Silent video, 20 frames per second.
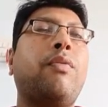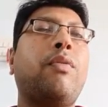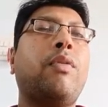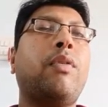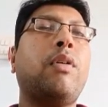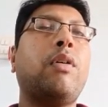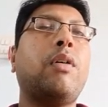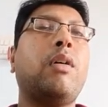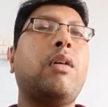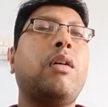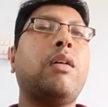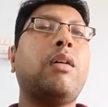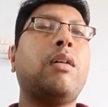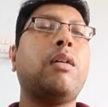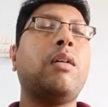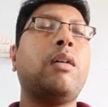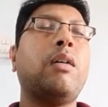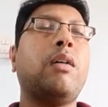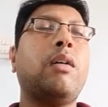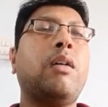
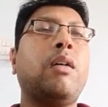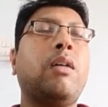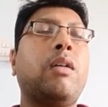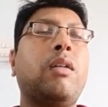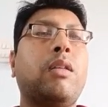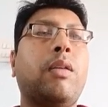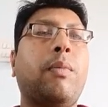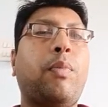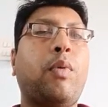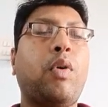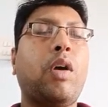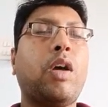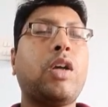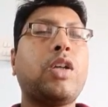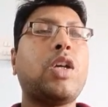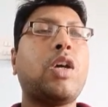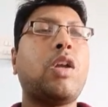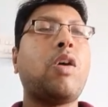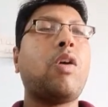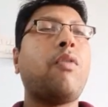the
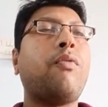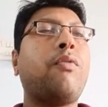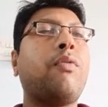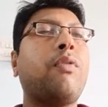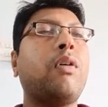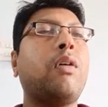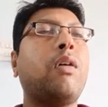production of